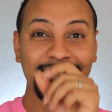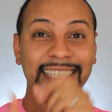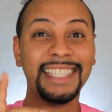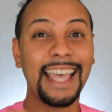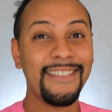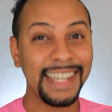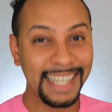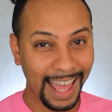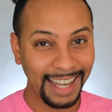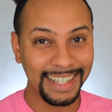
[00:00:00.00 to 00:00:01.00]

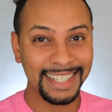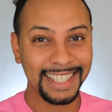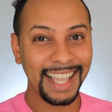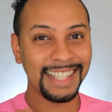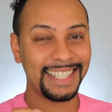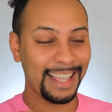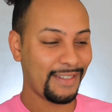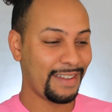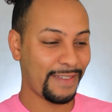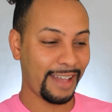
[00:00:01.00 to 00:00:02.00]

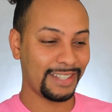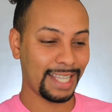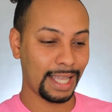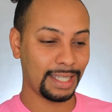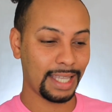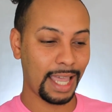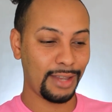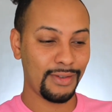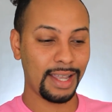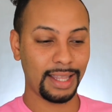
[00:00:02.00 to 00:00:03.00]
$7.75,
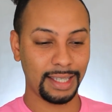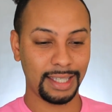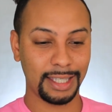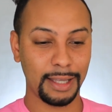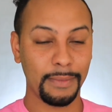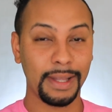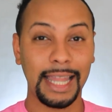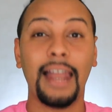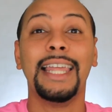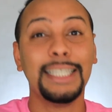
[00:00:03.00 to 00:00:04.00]
and you get this system.
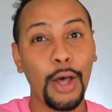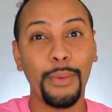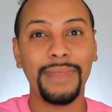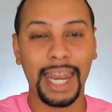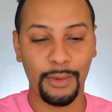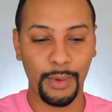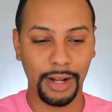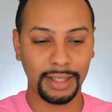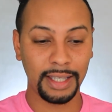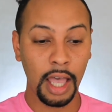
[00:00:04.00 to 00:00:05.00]
Now let's hope that it
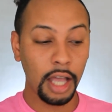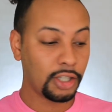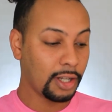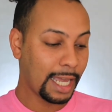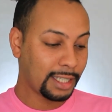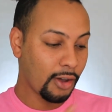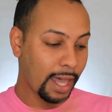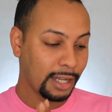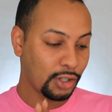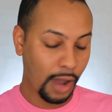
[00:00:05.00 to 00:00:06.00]
works. So let's go
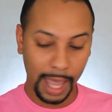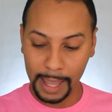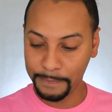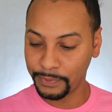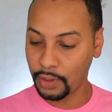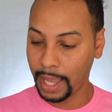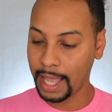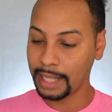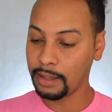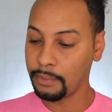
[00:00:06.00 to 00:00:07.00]
ahead and try it. So I
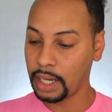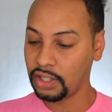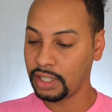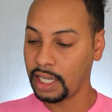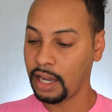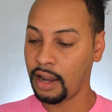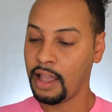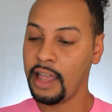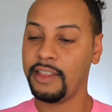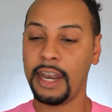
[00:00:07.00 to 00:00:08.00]
got some brushes
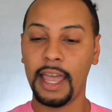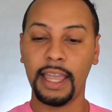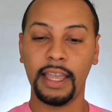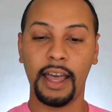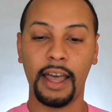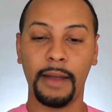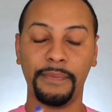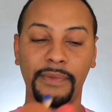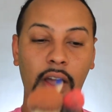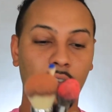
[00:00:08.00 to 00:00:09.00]
here that
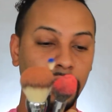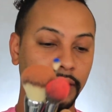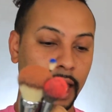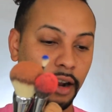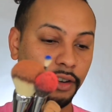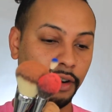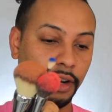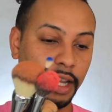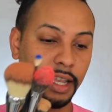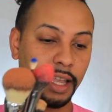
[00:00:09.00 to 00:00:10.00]
are
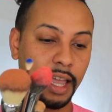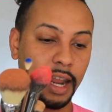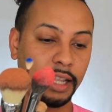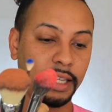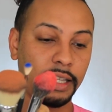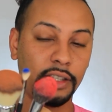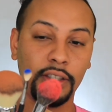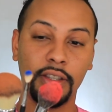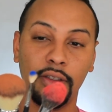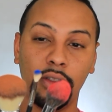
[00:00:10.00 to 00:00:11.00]
dirty, and I did
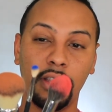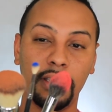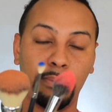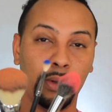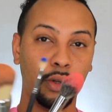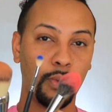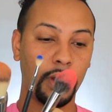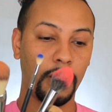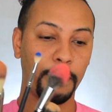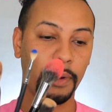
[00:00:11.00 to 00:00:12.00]
this blue
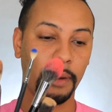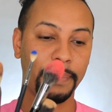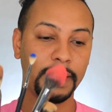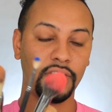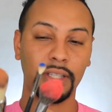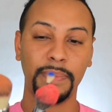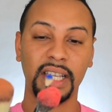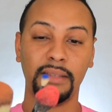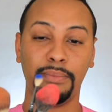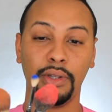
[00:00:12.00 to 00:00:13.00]
one on purpose just
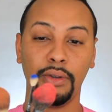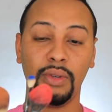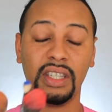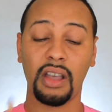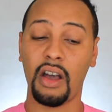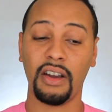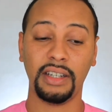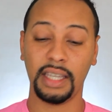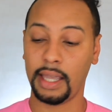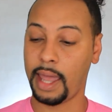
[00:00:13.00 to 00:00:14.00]
because blue is
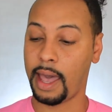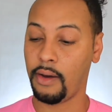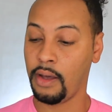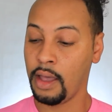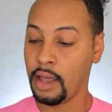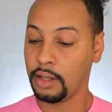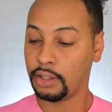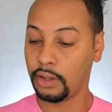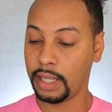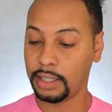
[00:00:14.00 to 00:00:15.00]
hard to get out.
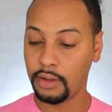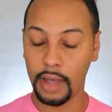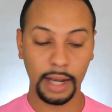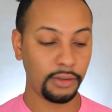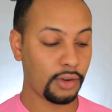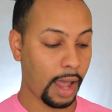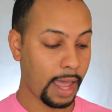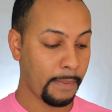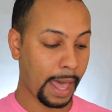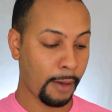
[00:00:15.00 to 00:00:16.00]
So let's go ahead and
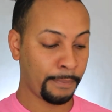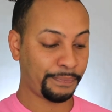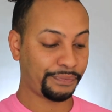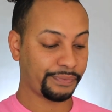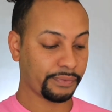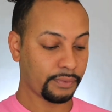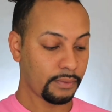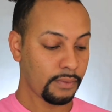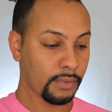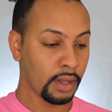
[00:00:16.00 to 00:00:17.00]
try them out.
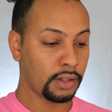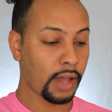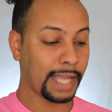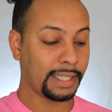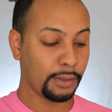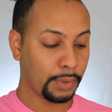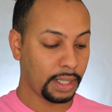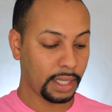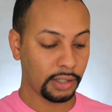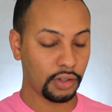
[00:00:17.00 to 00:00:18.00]
So I did
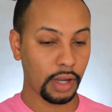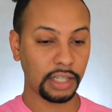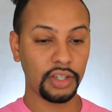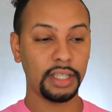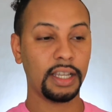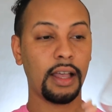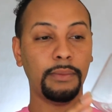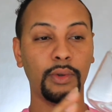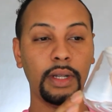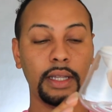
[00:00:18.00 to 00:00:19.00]
read the instructions. It
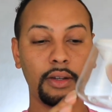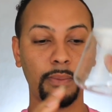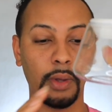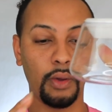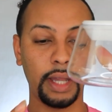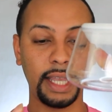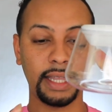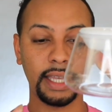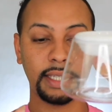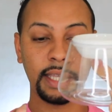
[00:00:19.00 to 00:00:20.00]
comes with a little bowl
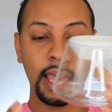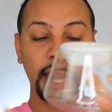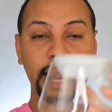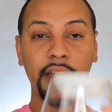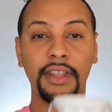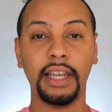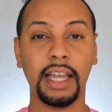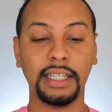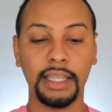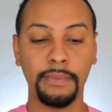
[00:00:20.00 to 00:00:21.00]
like this. Now the
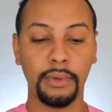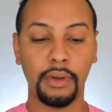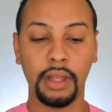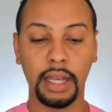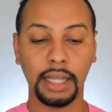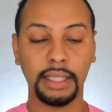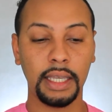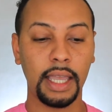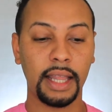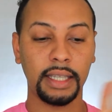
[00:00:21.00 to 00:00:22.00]
Luxe and
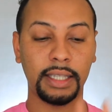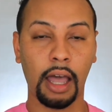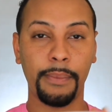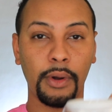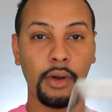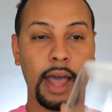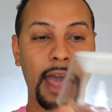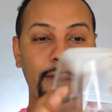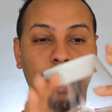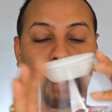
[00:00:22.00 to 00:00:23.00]
the stylpro
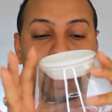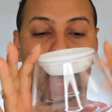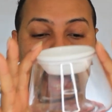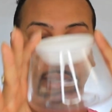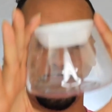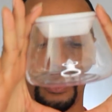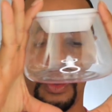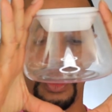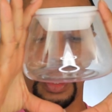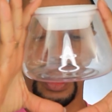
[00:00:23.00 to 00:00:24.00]
have a glass bowl.